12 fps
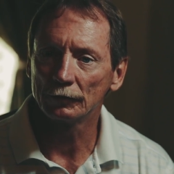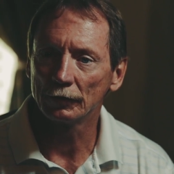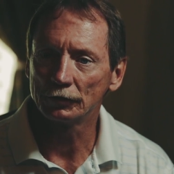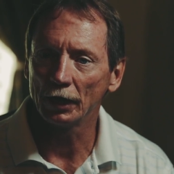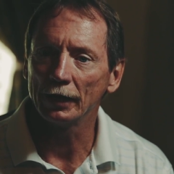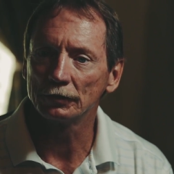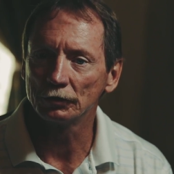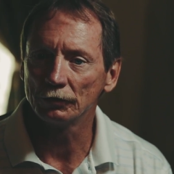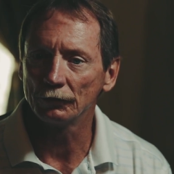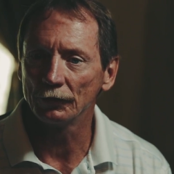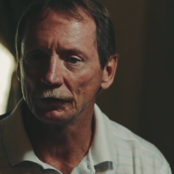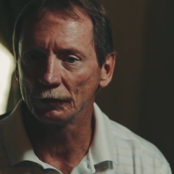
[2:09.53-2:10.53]
a chance
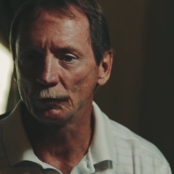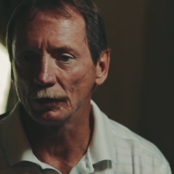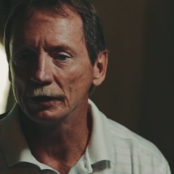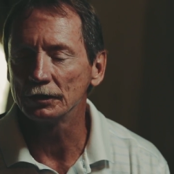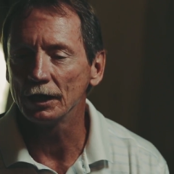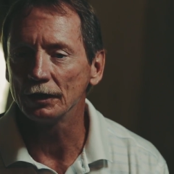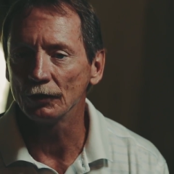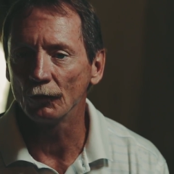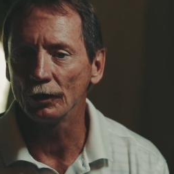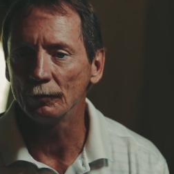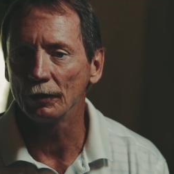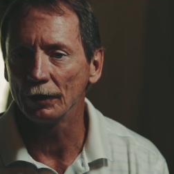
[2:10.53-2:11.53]
of the police getting
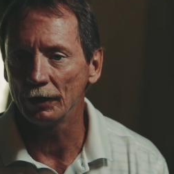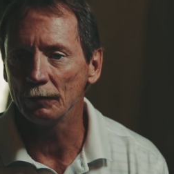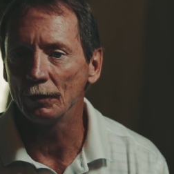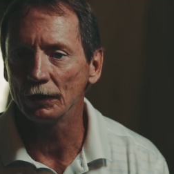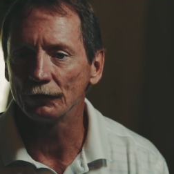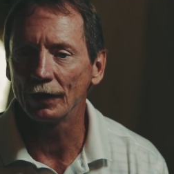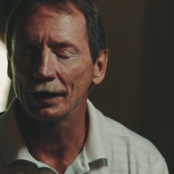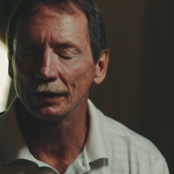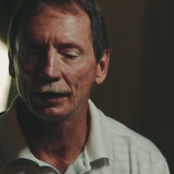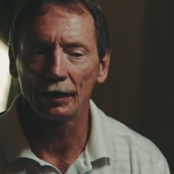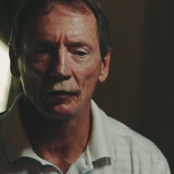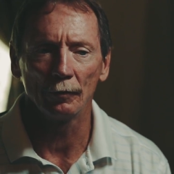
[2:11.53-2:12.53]
on him and anybody
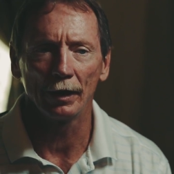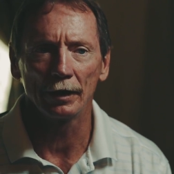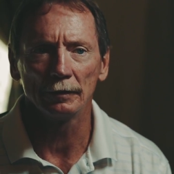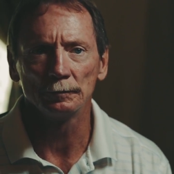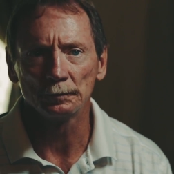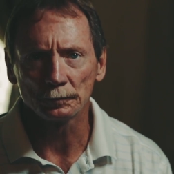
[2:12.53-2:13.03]
finding out about it.